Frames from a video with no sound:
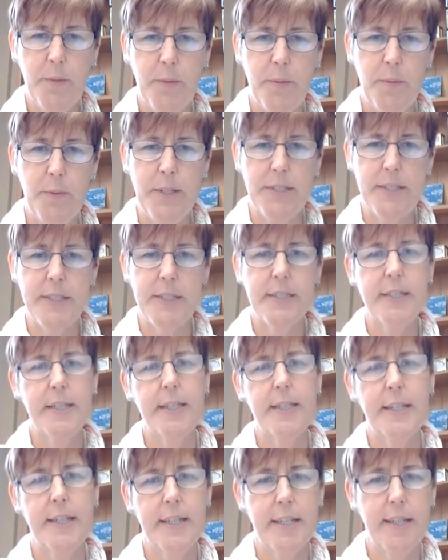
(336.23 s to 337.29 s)
which
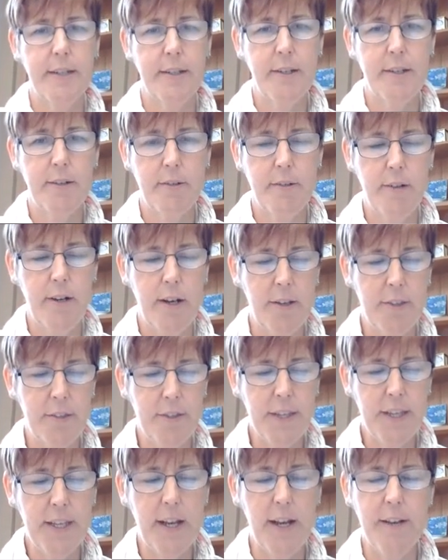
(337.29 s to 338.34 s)
I
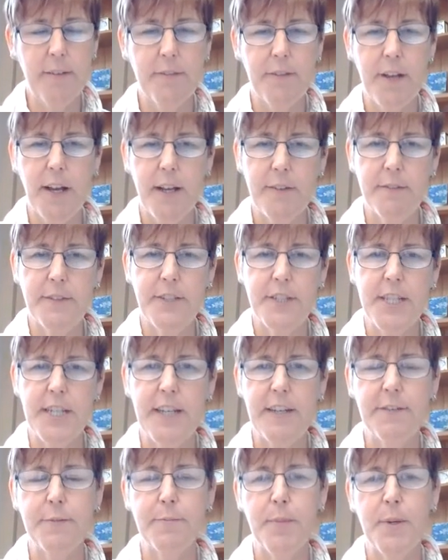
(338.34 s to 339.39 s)
think I've kind of
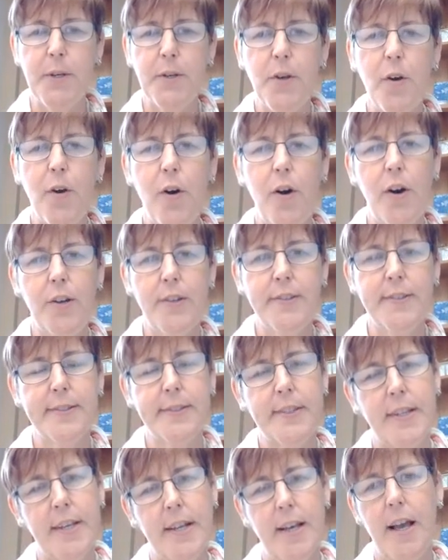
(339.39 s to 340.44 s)
achieved, but not
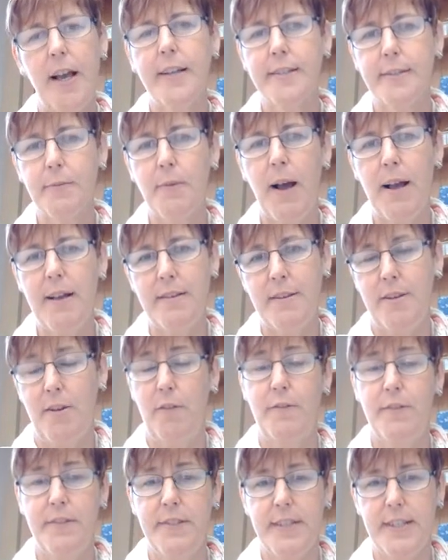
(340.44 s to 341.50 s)
as well,
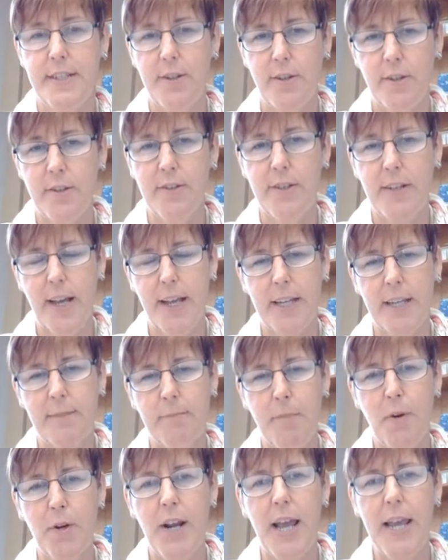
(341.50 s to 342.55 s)
obviously not like
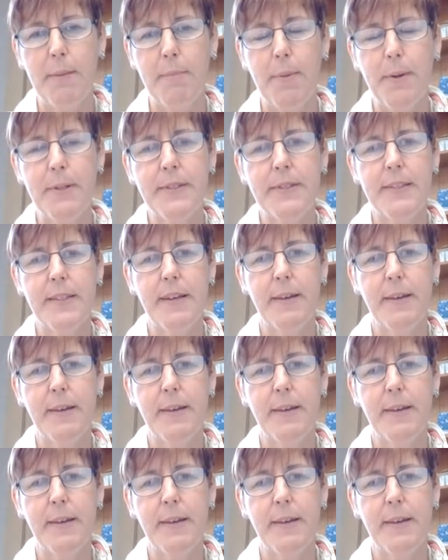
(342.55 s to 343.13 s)
Monet, but